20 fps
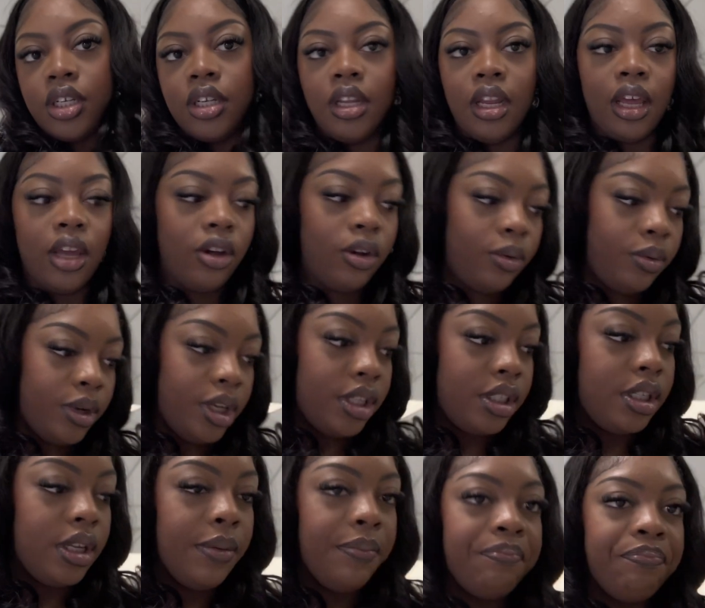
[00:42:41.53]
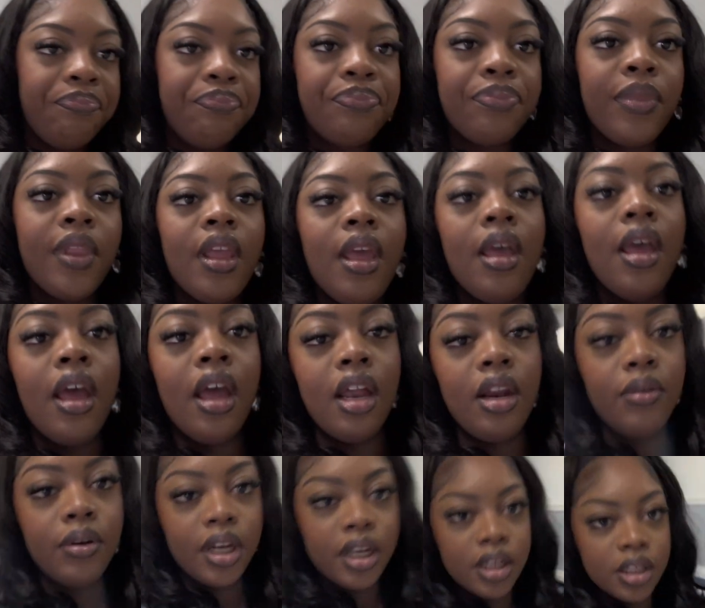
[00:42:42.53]
like always.
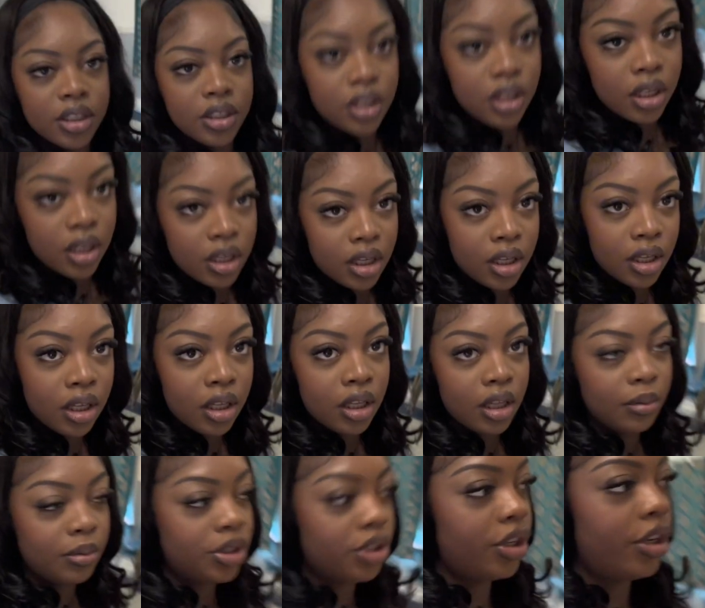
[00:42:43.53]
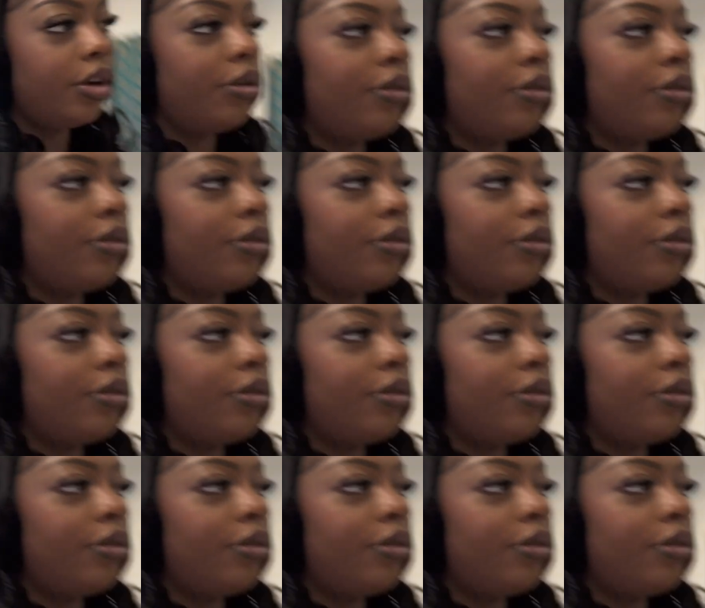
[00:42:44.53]
Anyways, let me show you